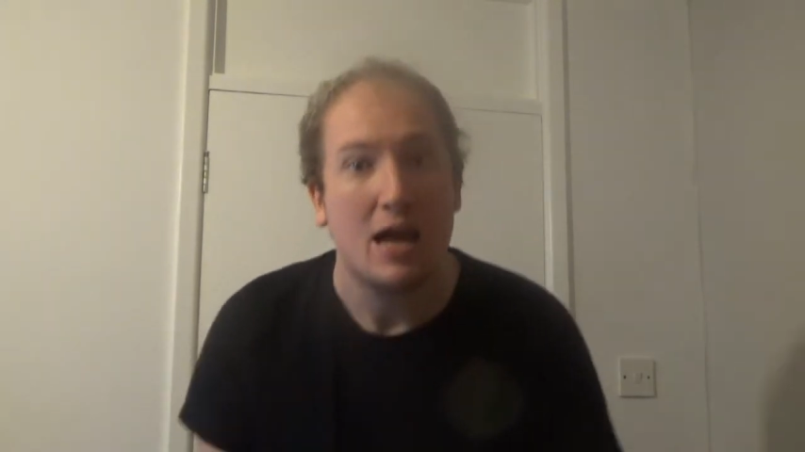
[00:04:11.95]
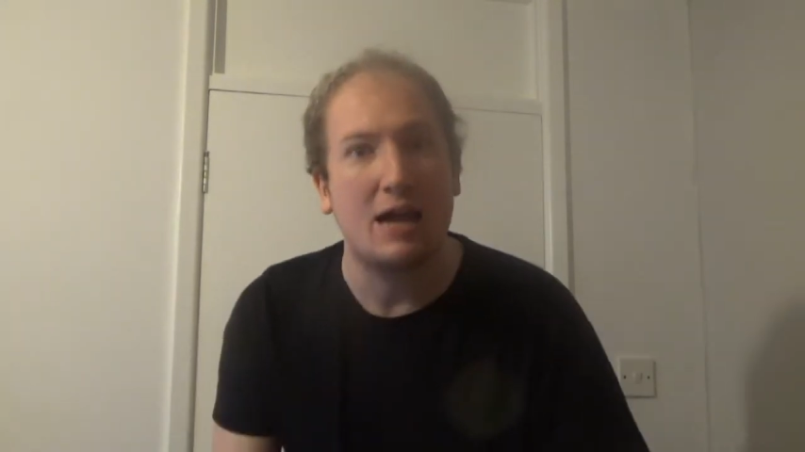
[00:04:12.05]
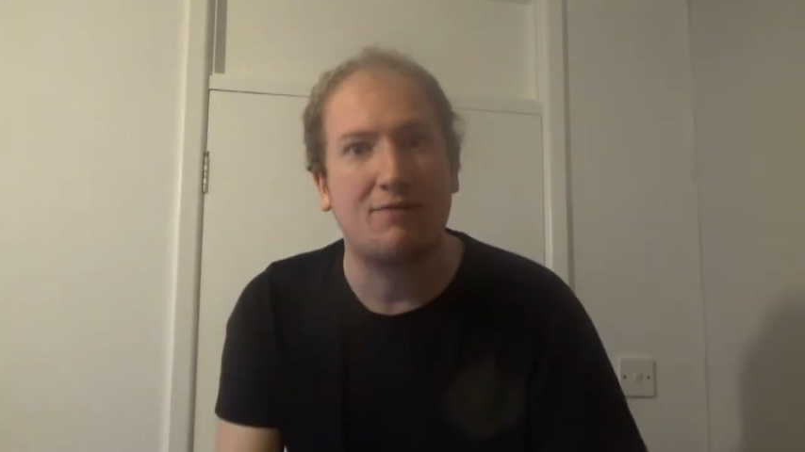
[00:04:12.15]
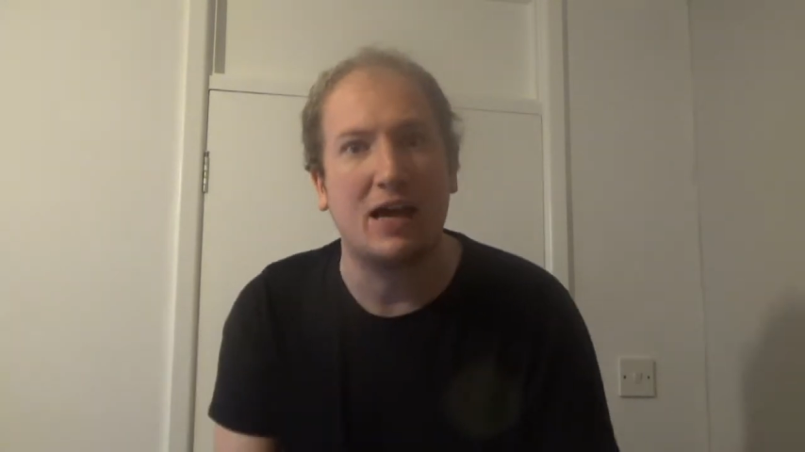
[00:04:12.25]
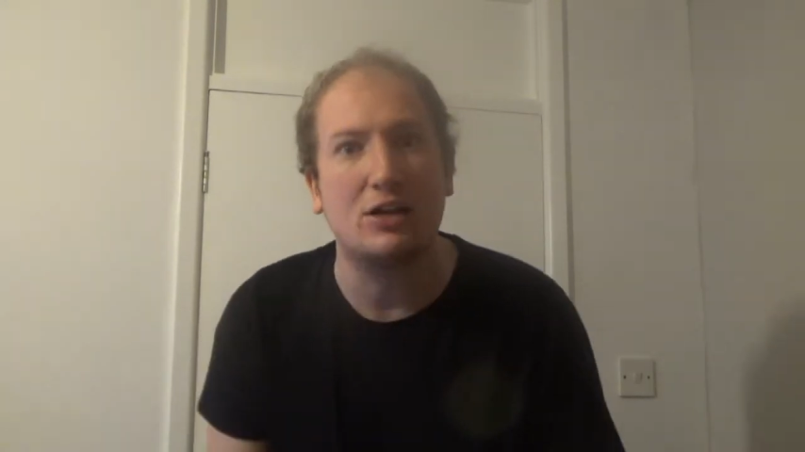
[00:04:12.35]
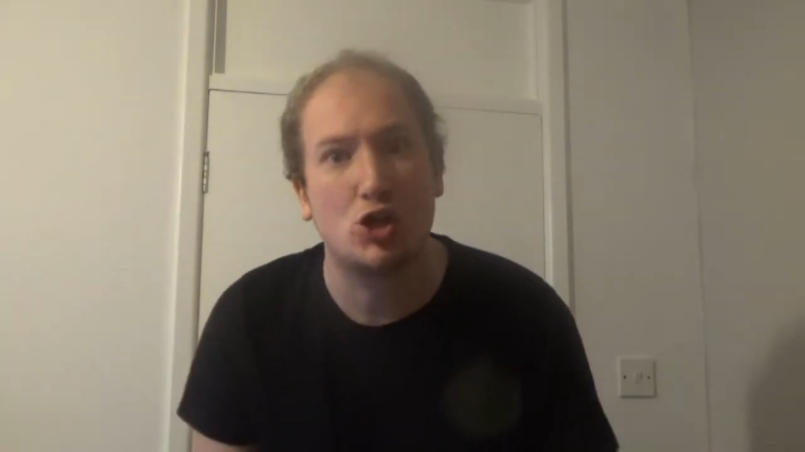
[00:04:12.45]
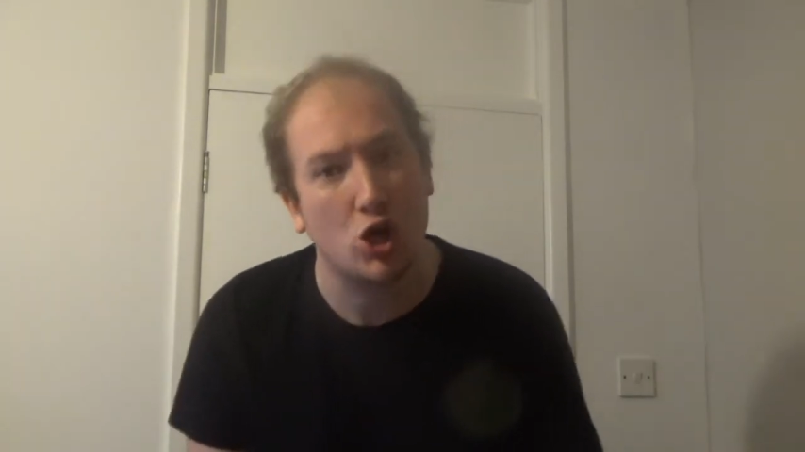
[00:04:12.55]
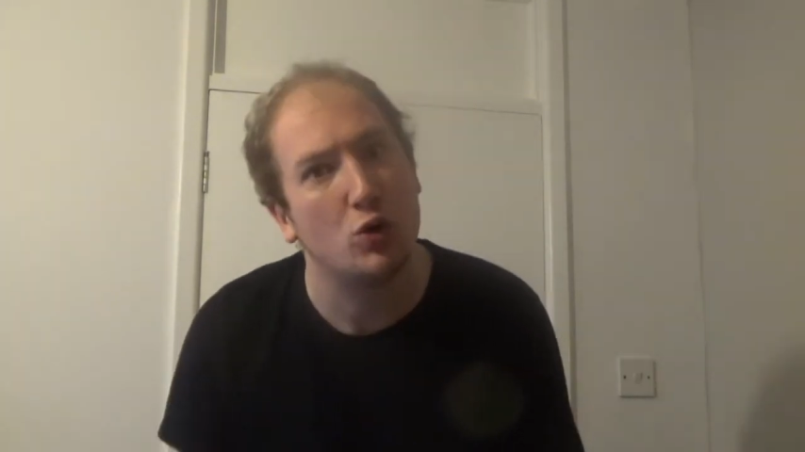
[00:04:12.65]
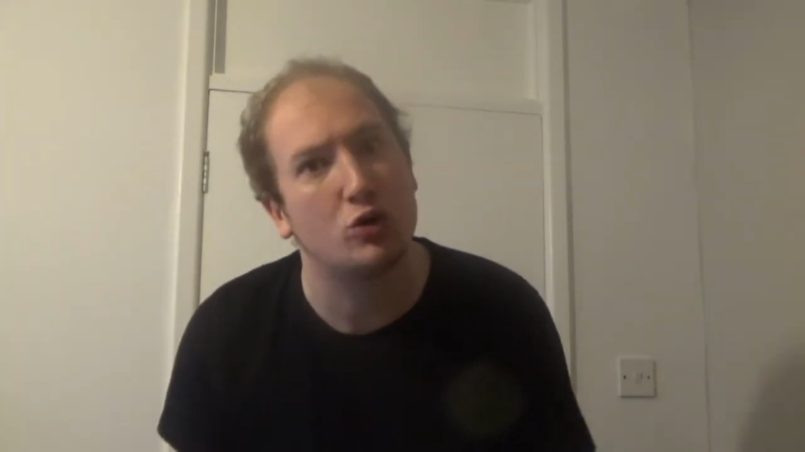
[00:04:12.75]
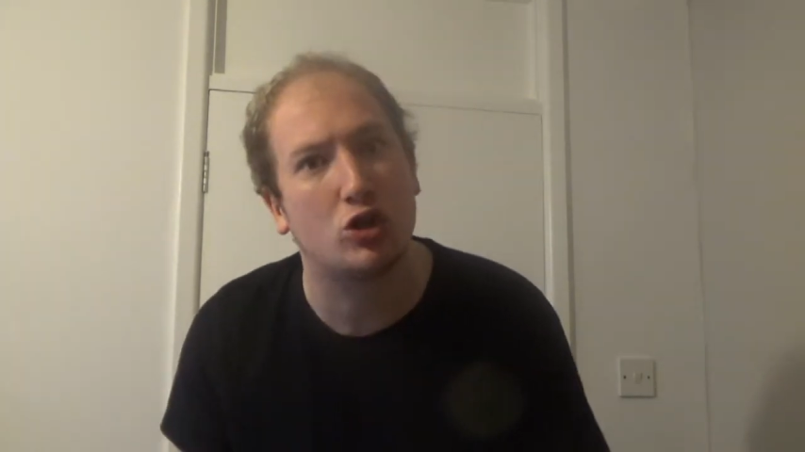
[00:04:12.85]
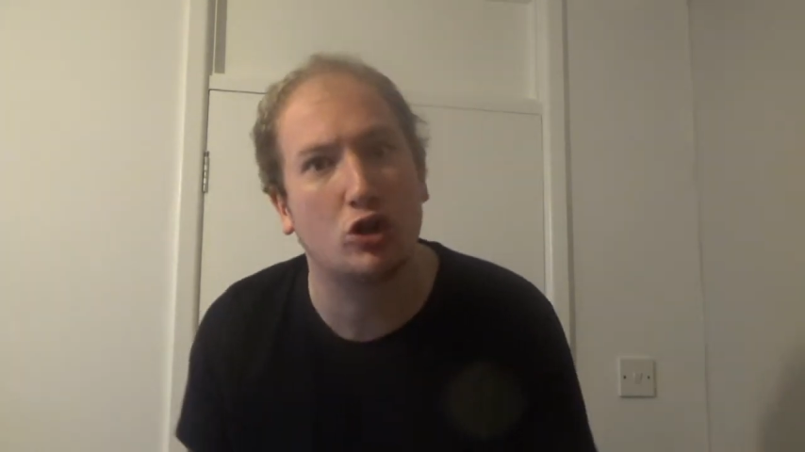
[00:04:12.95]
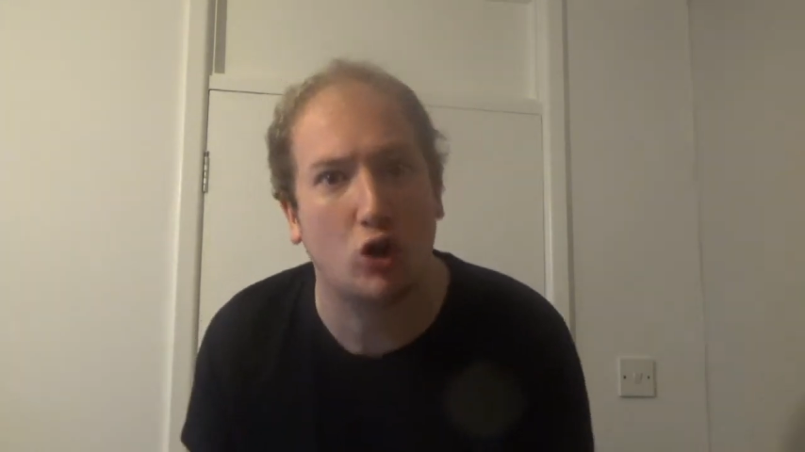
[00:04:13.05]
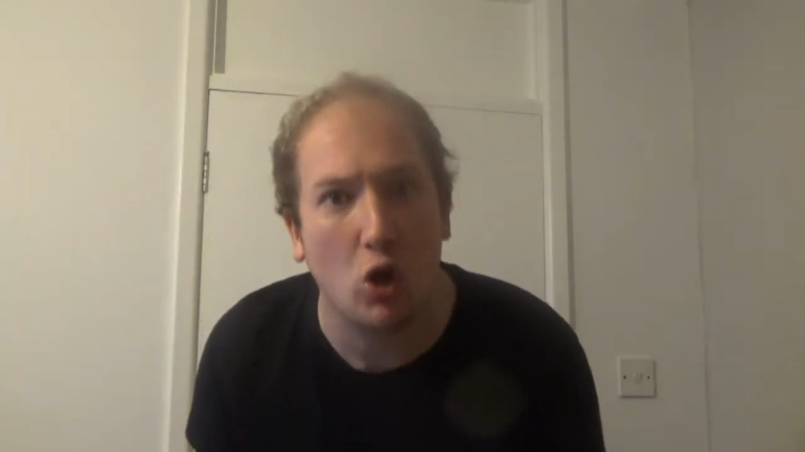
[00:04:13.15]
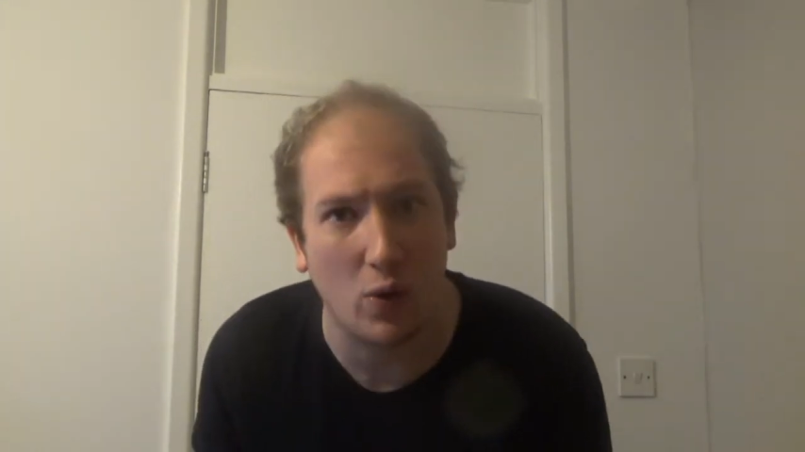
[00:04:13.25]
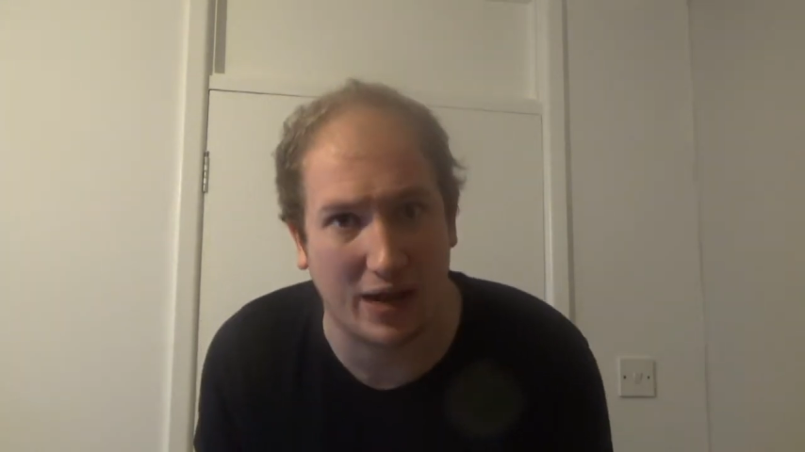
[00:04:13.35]
if they choose to
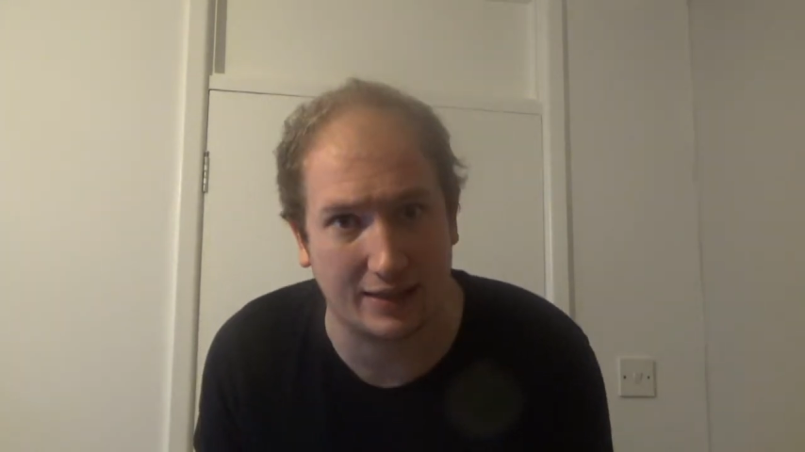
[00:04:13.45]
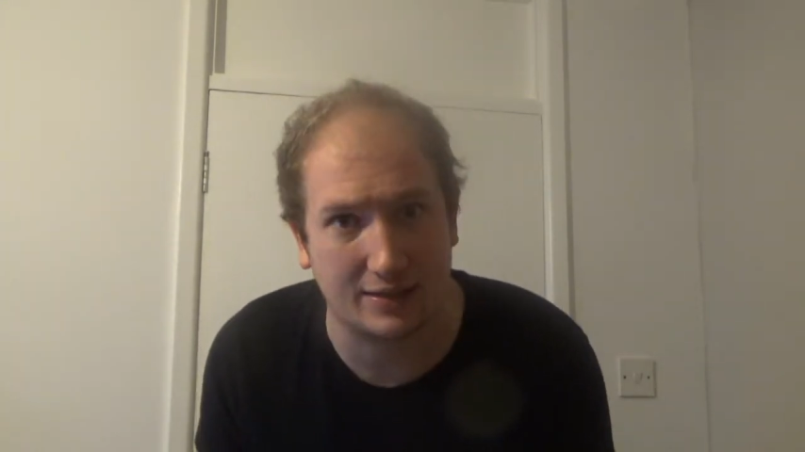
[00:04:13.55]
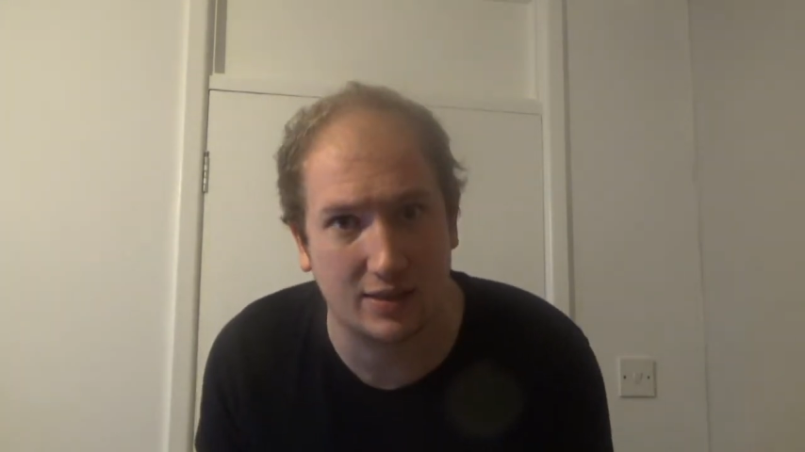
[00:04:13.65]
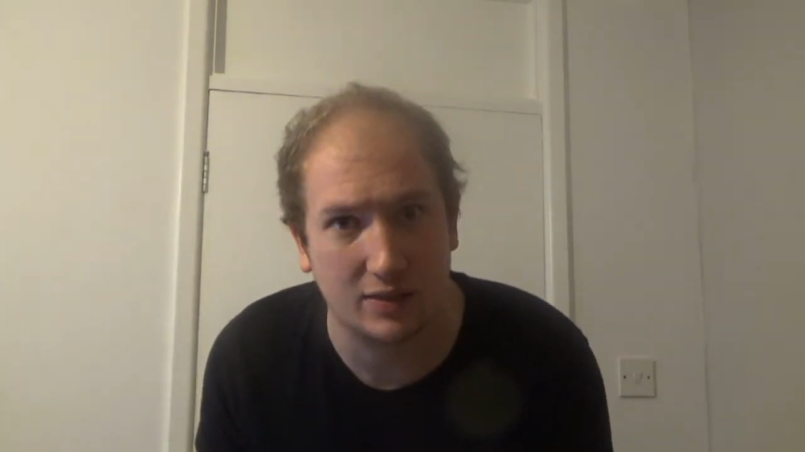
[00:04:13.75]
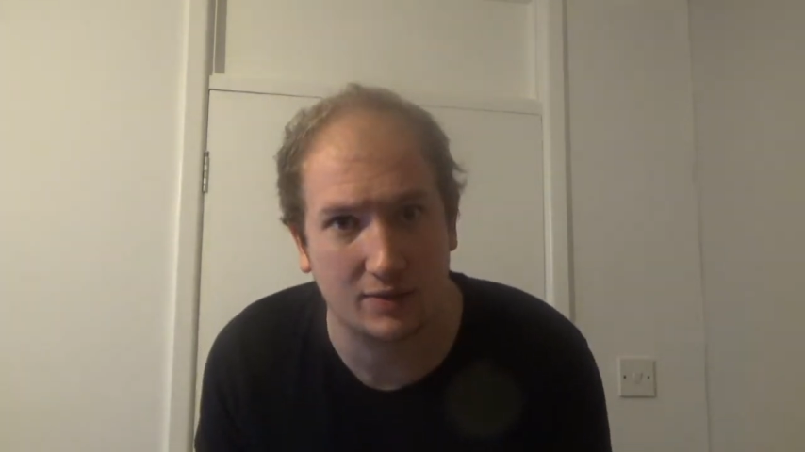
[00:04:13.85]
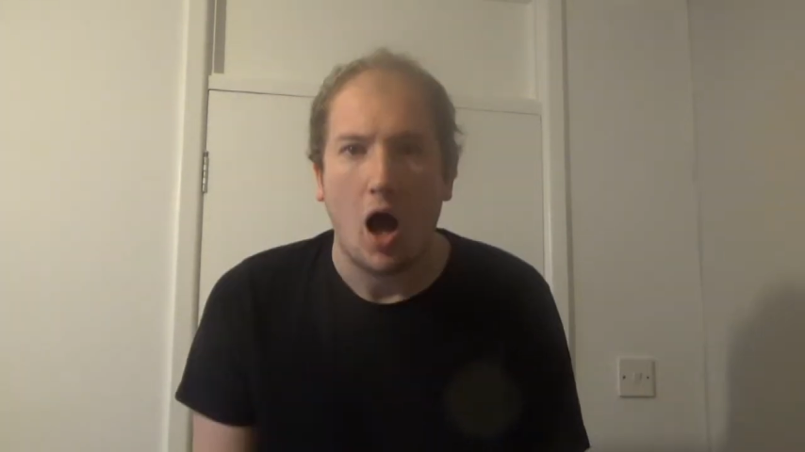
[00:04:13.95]
do it.